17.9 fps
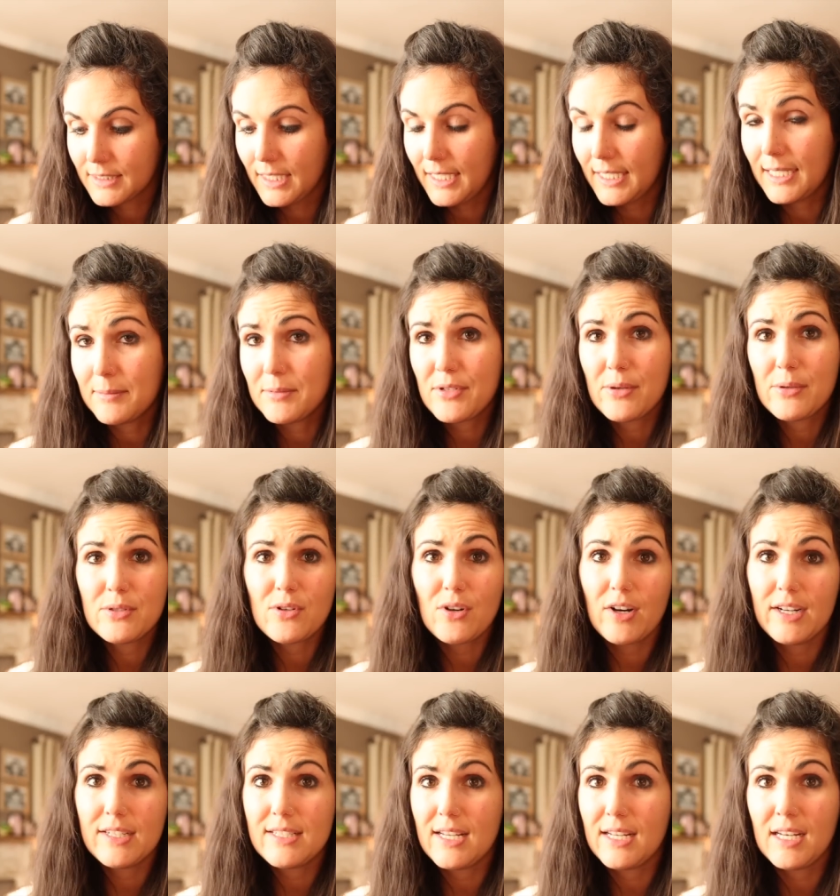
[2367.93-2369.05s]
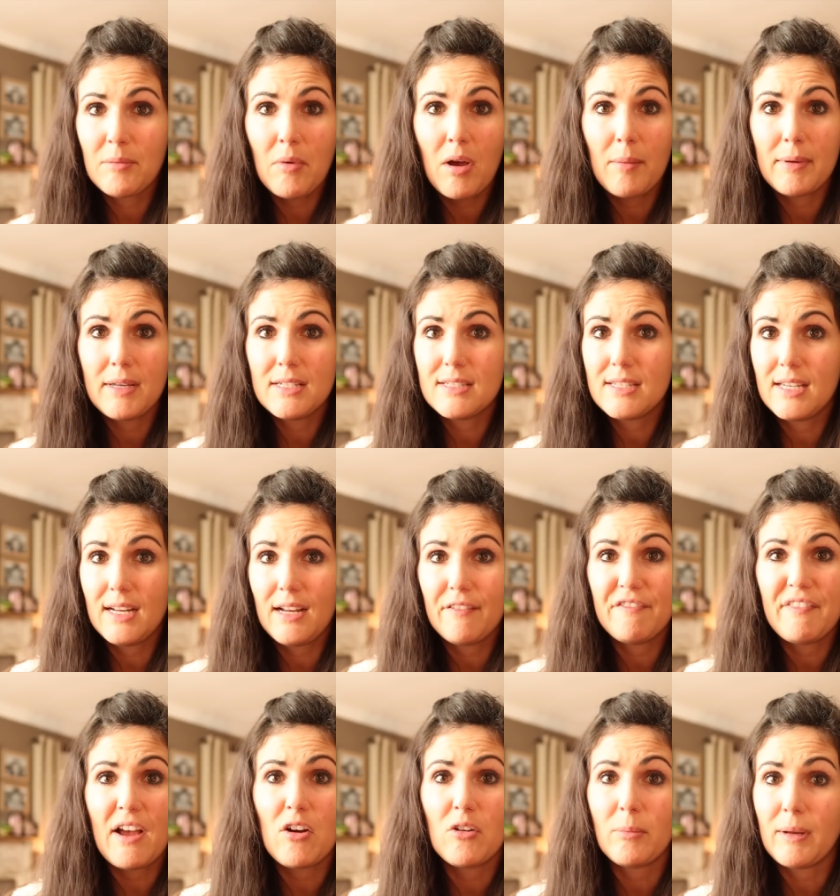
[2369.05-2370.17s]
And I'm so sorry to any mommies that have
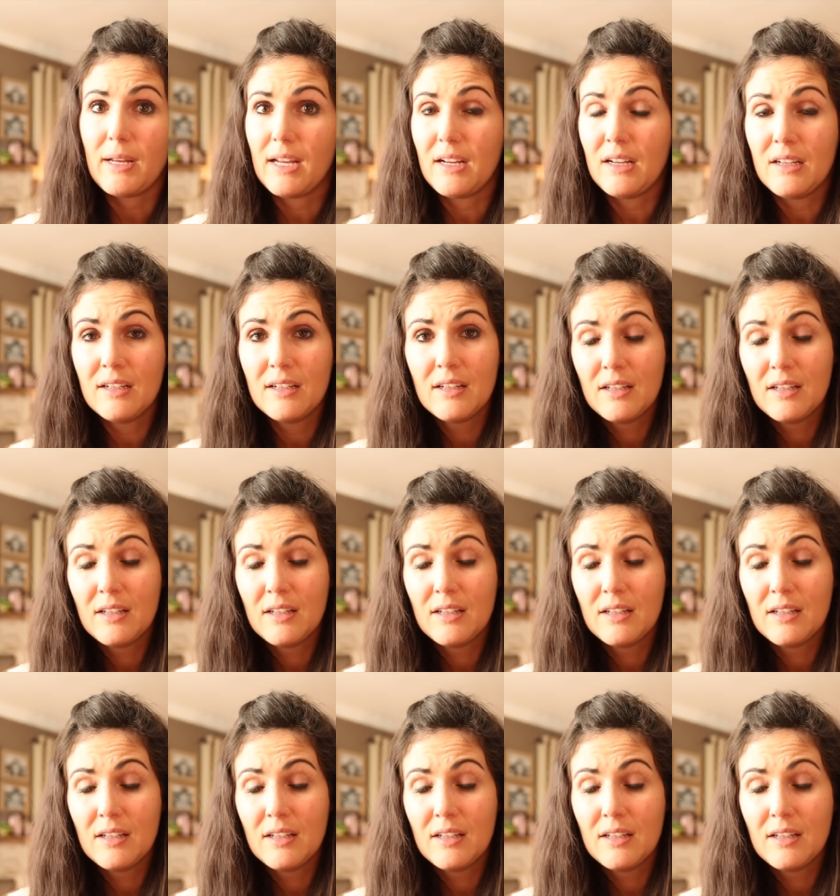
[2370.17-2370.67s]
found me